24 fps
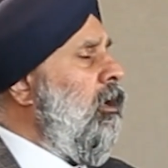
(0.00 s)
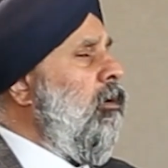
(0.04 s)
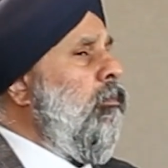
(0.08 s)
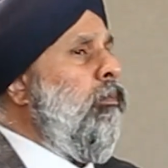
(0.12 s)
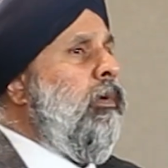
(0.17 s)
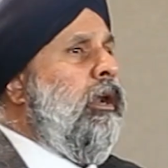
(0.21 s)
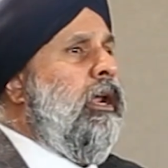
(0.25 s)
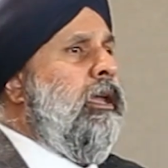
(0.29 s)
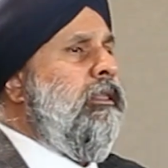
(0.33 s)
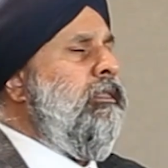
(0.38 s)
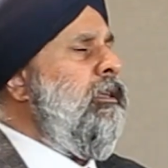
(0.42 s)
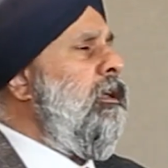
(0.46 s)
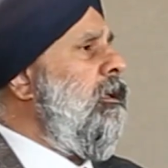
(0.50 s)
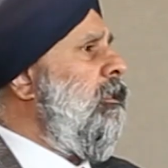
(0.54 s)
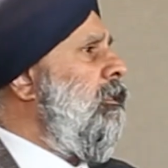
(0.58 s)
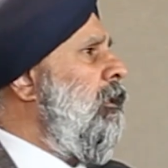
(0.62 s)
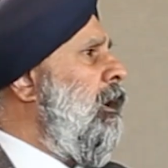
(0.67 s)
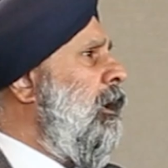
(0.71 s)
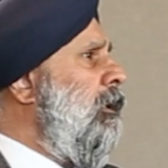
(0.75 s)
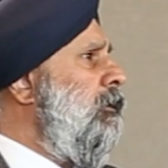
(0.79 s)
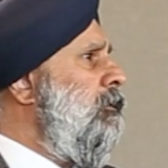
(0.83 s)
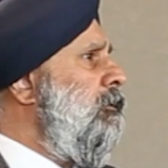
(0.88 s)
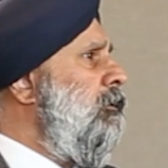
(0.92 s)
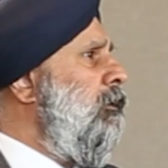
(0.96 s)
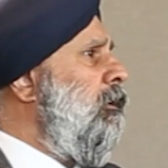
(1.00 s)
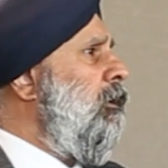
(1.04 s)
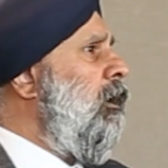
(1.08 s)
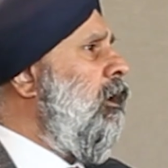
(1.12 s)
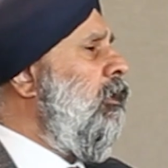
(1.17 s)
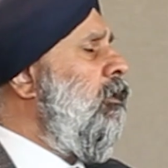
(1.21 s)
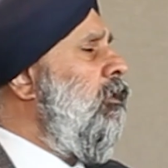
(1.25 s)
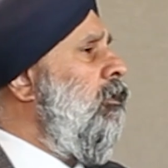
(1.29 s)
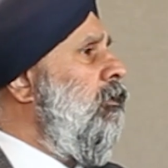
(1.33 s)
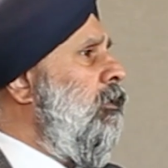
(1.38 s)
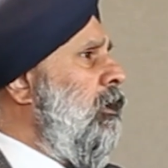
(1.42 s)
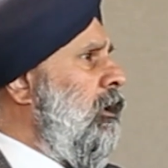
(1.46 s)
But I think that's
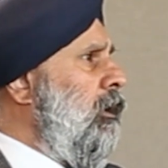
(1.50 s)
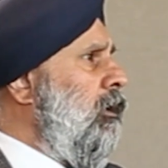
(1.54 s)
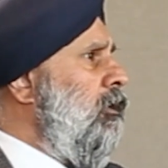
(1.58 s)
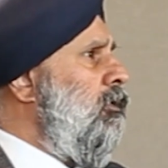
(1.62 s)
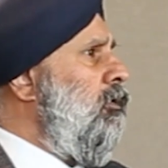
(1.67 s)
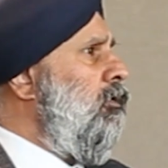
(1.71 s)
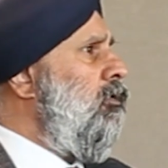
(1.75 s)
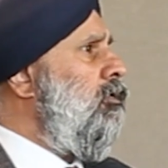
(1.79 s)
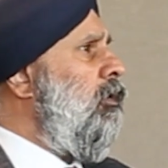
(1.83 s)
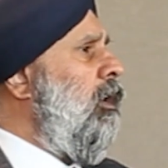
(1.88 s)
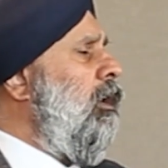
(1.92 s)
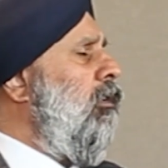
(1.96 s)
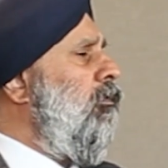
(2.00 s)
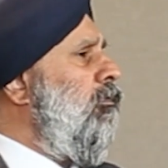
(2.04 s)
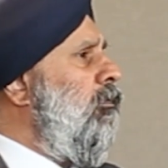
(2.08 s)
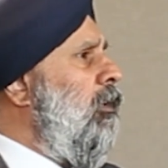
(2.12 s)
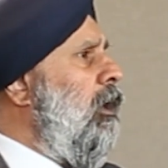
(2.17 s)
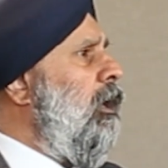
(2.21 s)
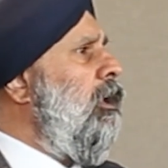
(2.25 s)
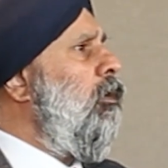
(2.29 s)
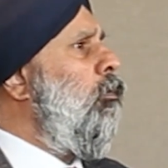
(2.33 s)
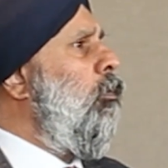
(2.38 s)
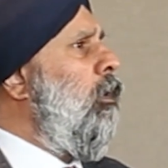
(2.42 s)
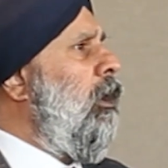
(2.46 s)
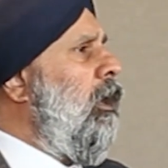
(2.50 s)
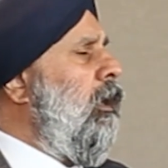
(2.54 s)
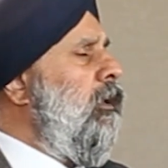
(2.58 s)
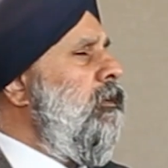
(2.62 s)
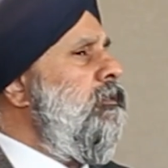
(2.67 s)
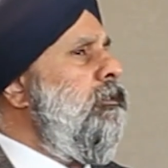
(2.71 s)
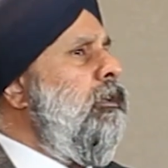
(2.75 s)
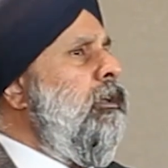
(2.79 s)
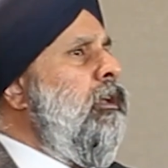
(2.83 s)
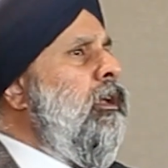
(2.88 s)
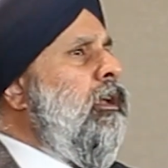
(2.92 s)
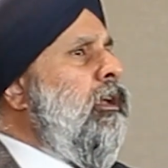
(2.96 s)
another thing, to try to find
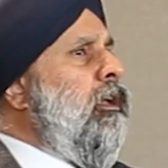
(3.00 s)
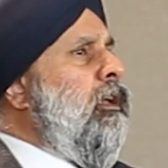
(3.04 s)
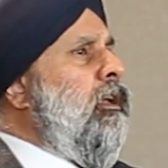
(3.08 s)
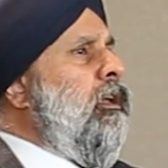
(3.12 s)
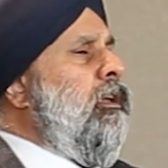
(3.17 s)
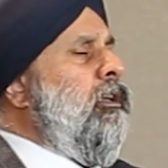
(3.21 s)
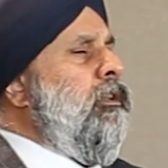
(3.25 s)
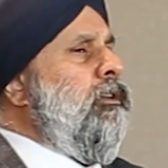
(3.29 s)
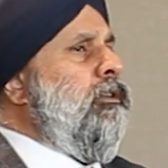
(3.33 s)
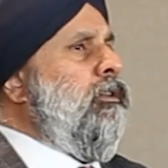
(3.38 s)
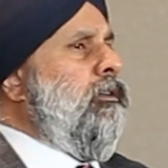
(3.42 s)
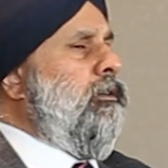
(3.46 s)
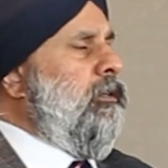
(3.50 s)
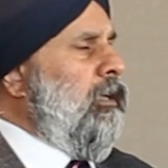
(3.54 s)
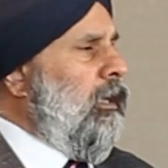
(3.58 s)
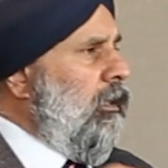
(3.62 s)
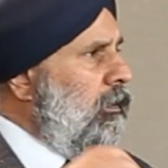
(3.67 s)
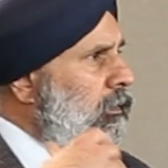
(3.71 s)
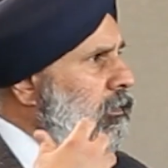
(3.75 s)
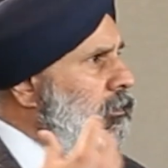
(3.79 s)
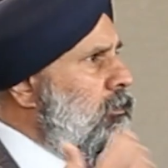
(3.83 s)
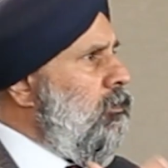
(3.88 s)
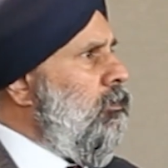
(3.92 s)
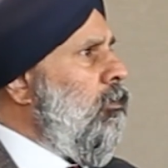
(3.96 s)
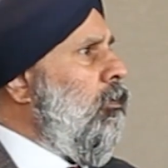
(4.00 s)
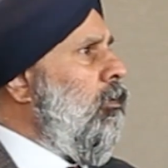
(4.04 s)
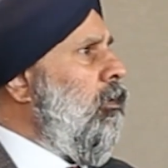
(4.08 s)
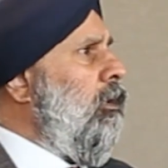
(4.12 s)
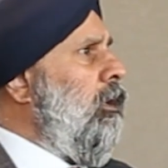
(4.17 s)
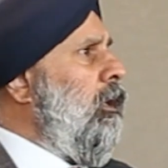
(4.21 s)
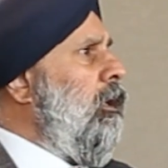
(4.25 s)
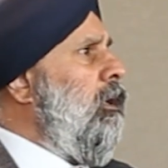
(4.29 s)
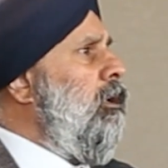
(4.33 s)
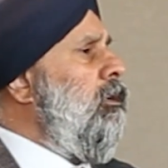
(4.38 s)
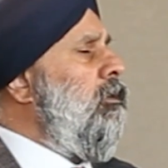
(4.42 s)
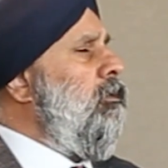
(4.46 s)
ways to tell the
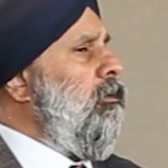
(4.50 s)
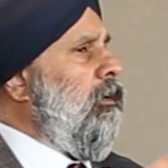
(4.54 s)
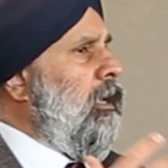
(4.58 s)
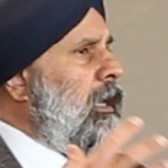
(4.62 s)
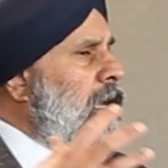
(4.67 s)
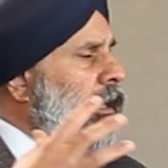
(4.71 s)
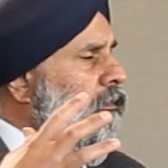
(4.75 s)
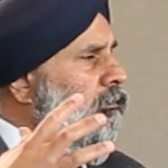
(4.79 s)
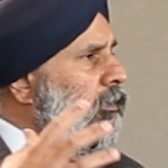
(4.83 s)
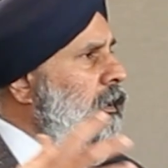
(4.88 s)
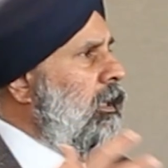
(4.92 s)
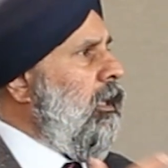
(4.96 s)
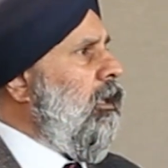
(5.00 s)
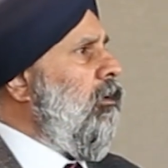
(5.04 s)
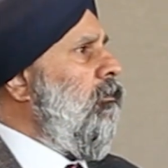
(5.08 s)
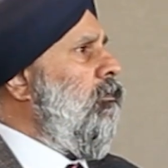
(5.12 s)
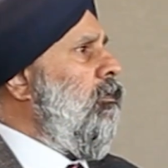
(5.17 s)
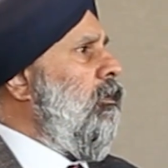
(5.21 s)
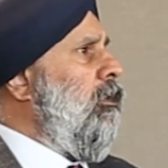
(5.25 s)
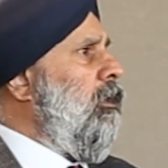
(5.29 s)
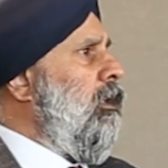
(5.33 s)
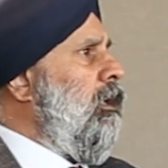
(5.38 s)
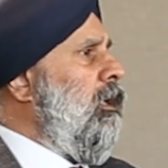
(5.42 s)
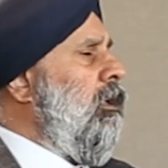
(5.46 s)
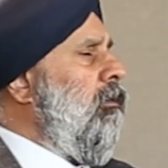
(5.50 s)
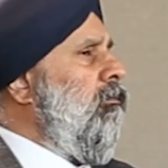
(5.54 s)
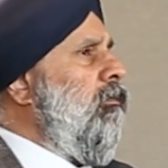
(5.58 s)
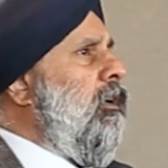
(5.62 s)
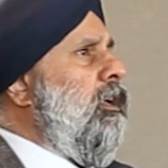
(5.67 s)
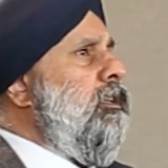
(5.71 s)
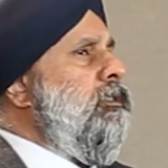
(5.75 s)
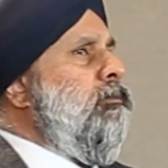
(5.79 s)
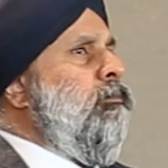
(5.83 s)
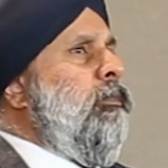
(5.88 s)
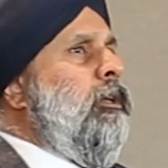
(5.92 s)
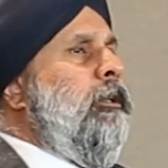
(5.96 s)
story, to advocate for the
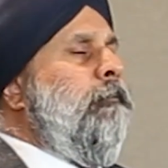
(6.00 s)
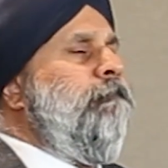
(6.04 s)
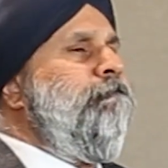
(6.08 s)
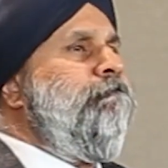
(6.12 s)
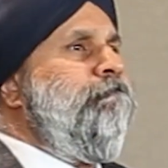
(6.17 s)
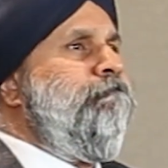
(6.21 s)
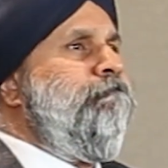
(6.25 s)
investment.